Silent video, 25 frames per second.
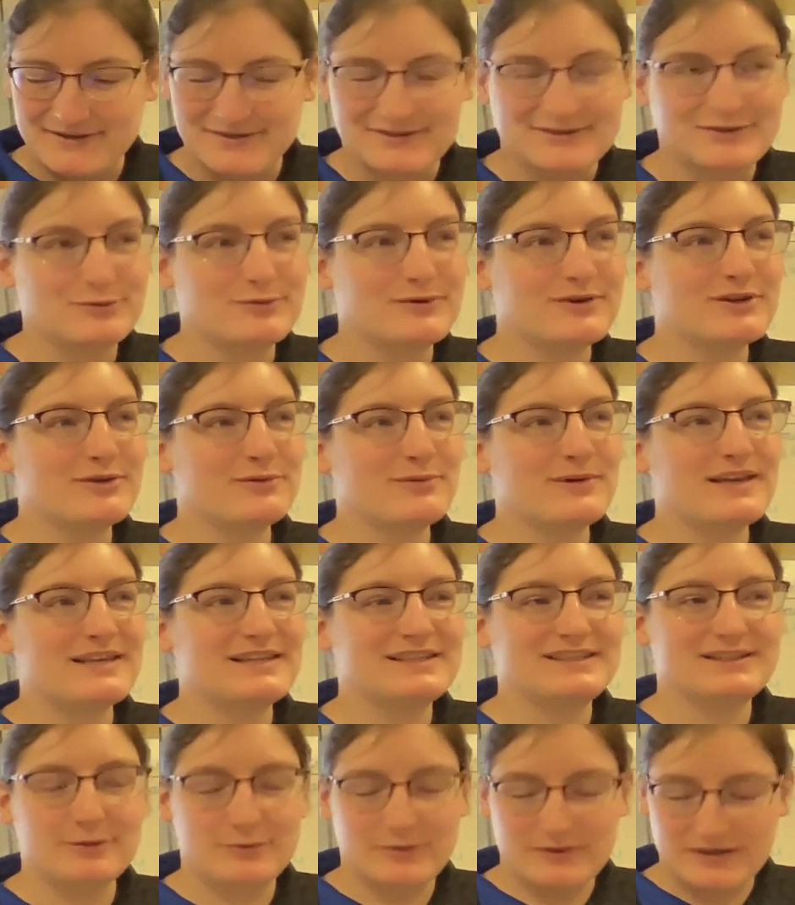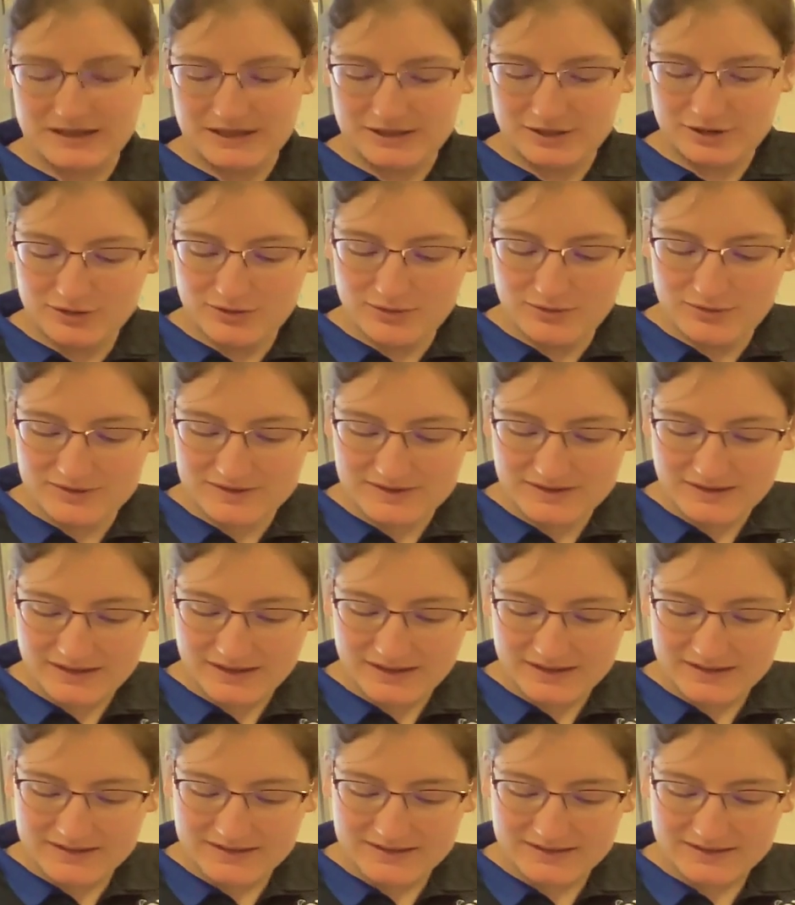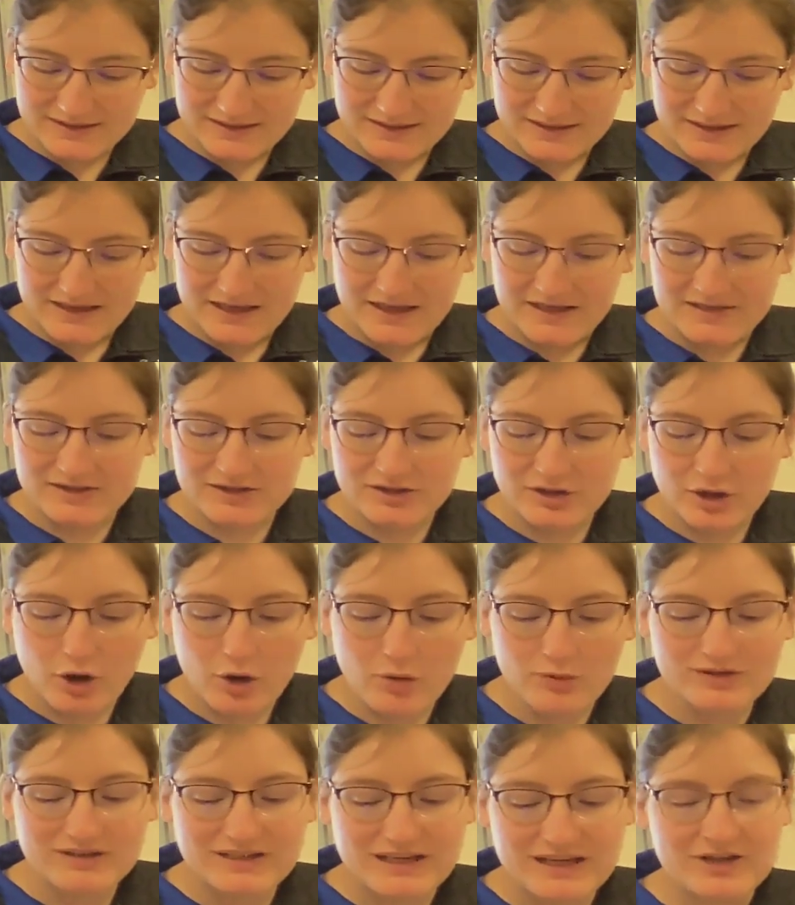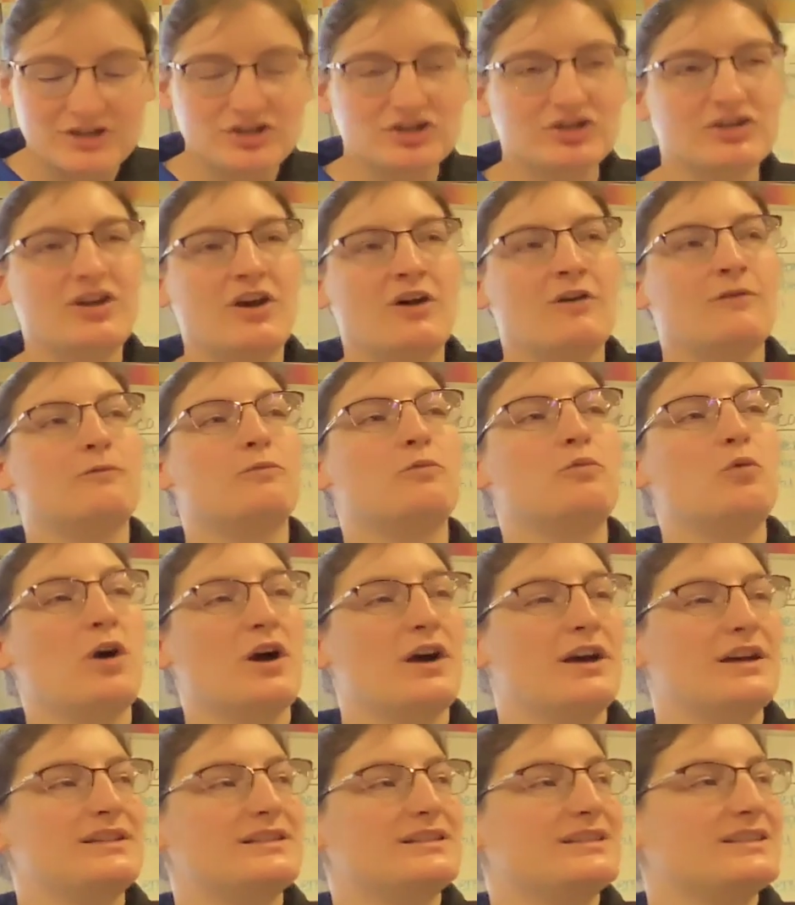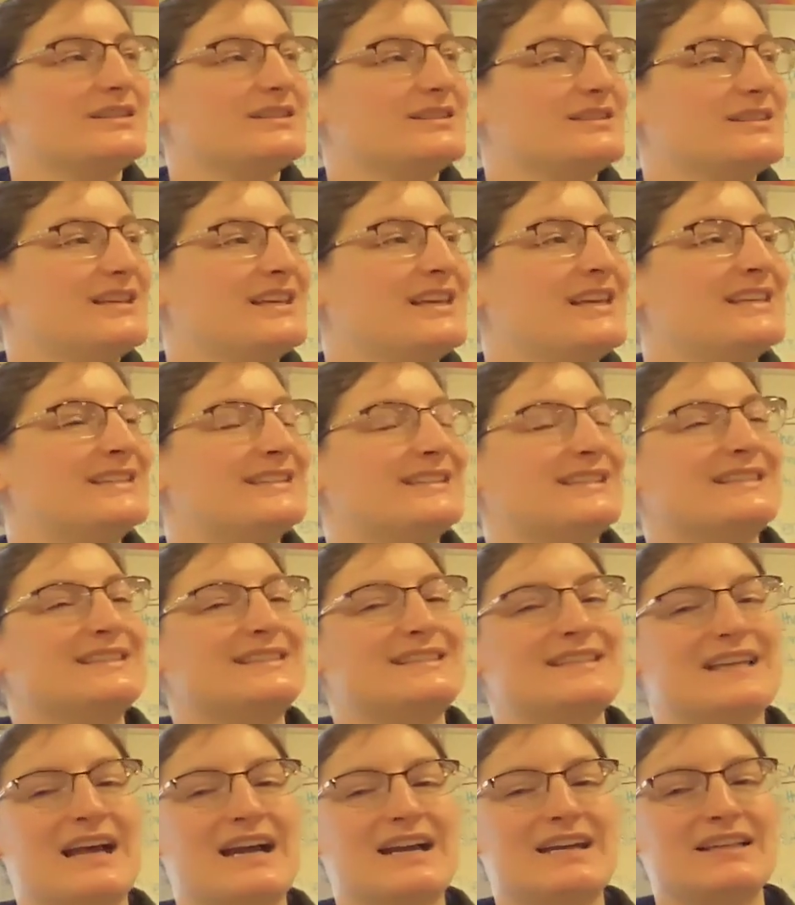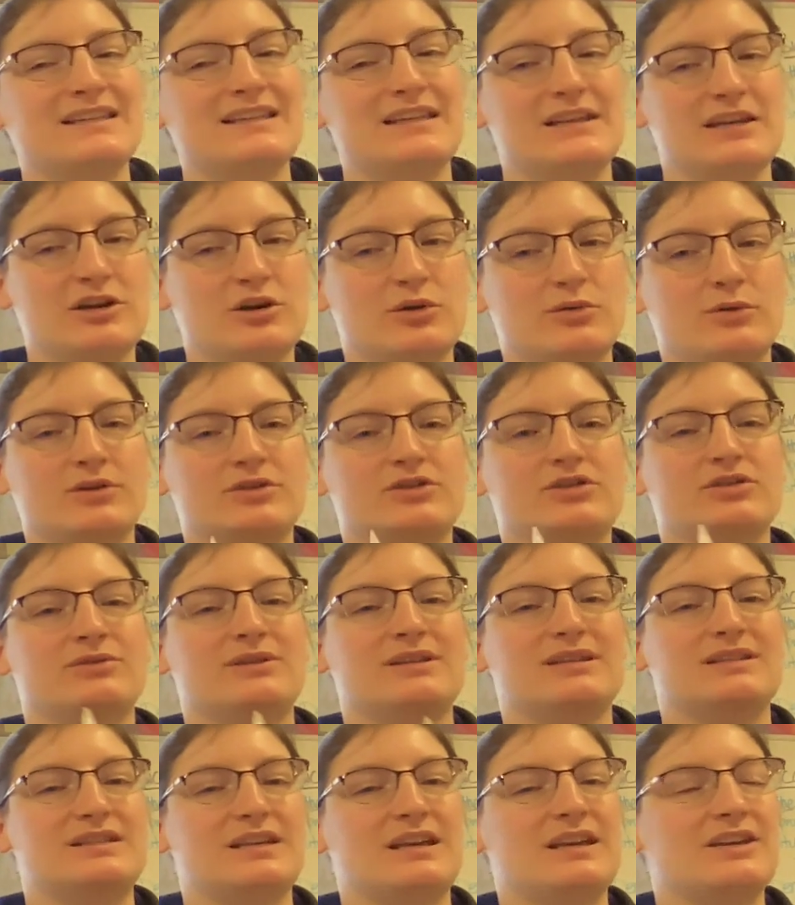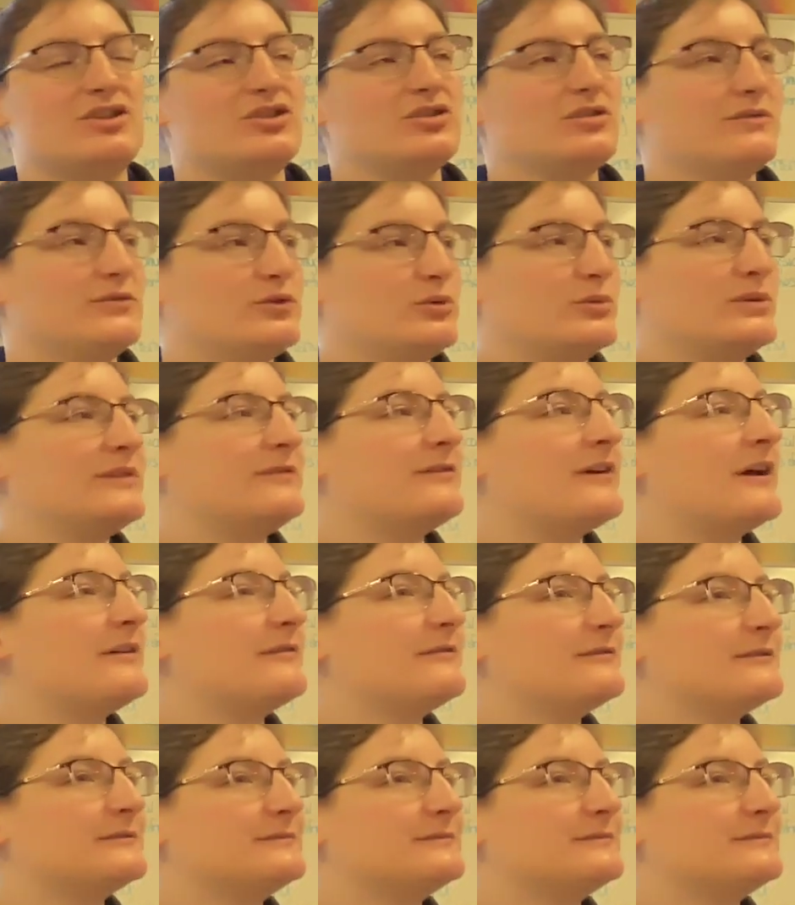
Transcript: So one of the ways that we can use this is cotangent of what is exactly equal to the tangent of 25.